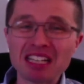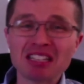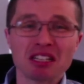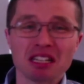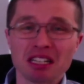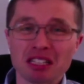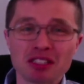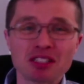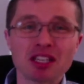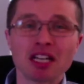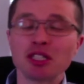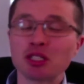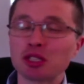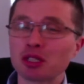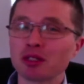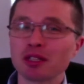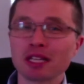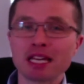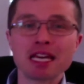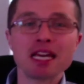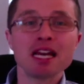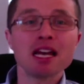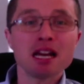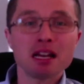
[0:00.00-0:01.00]

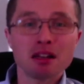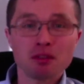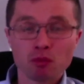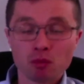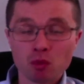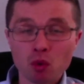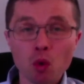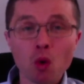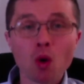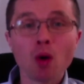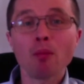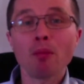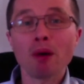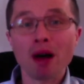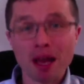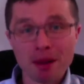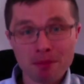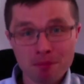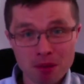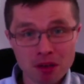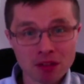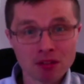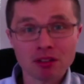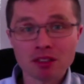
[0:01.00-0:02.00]
essentially rule by
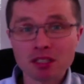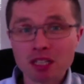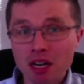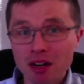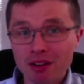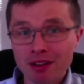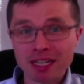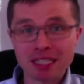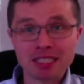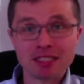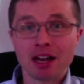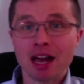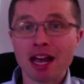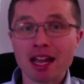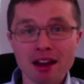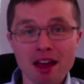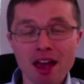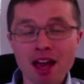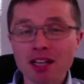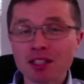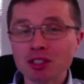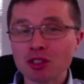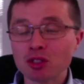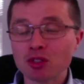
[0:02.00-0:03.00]
military
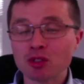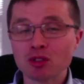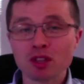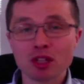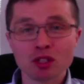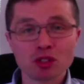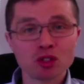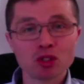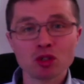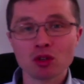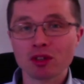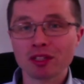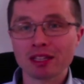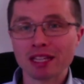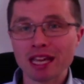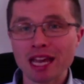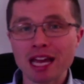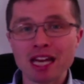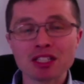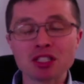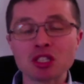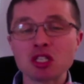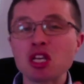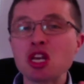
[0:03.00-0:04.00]
dynasts that certainly
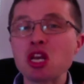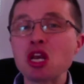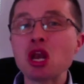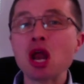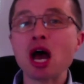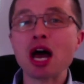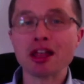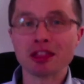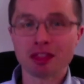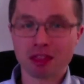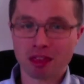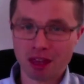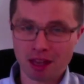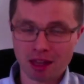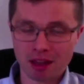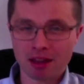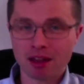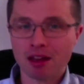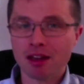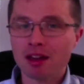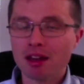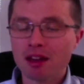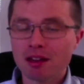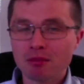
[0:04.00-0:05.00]
has nothing,
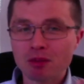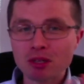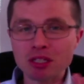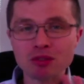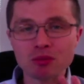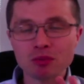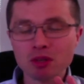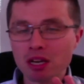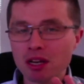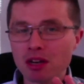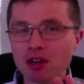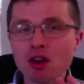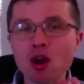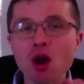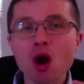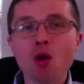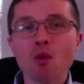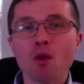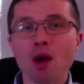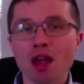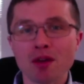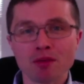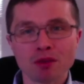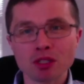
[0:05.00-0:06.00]
in no
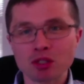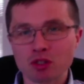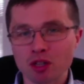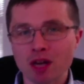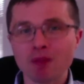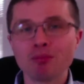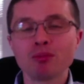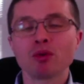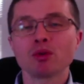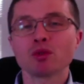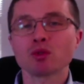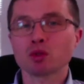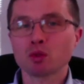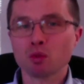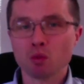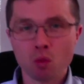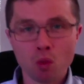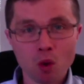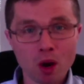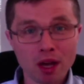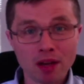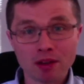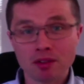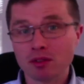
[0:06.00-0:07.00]
way resembles
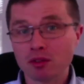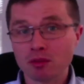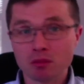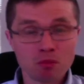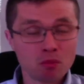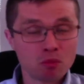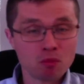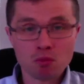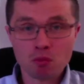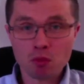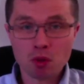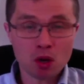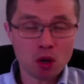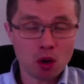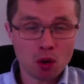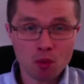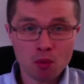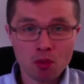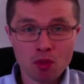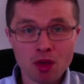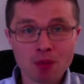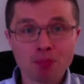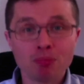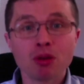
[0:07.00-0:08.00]
what
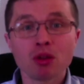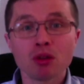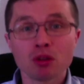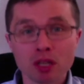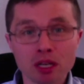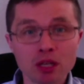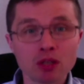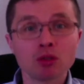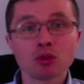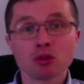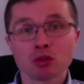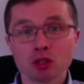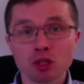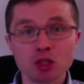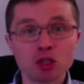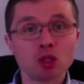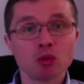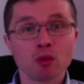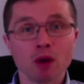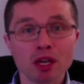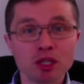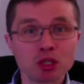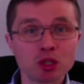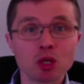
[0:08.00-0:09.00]
the political
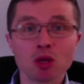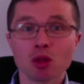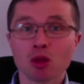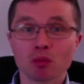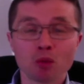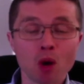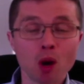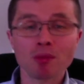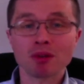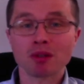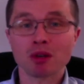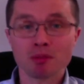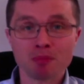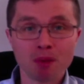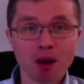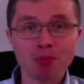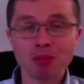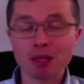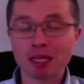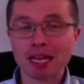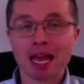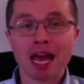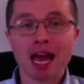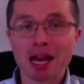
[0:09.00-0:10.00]
situation of the Roman
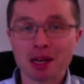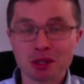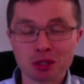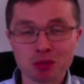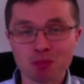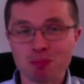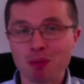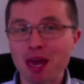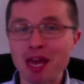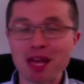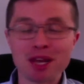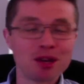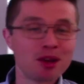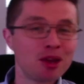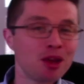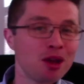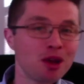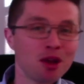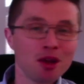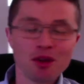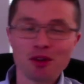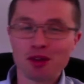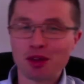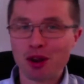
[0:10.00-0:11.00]
Republic has been
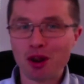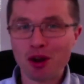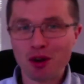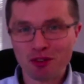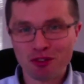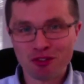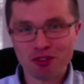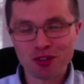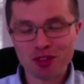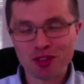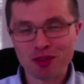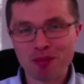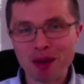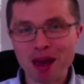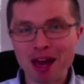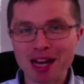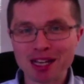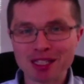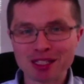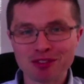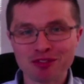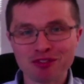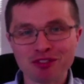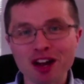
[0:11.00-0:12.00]
for the
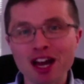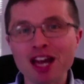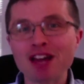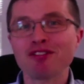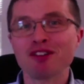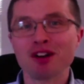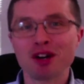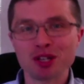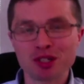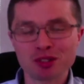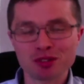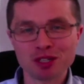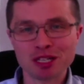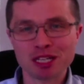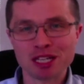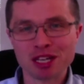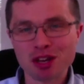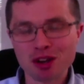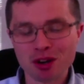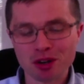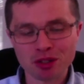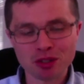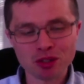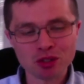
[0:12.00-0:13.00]
past 500
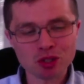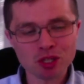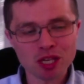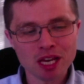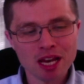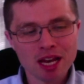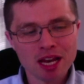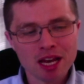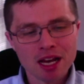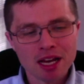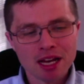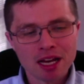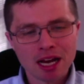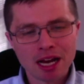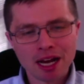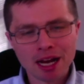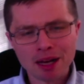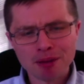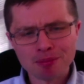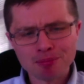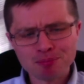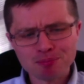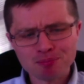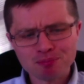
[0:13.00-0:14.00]
years.
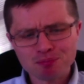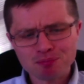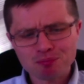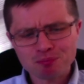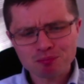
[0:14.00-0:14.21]
And